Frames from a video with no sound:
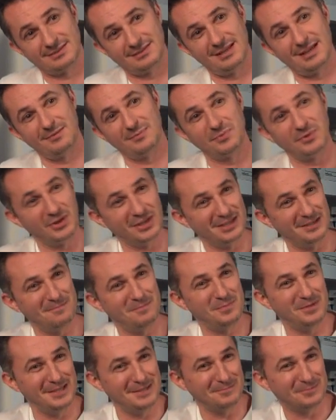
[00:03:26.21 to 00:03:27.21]
I bring in
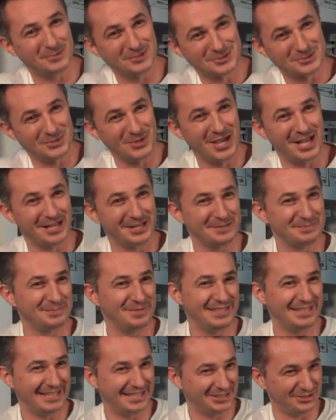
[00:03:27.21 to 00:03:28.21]
people to help me
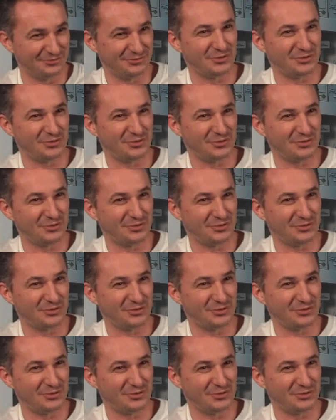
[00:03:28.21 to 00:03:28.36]
kind of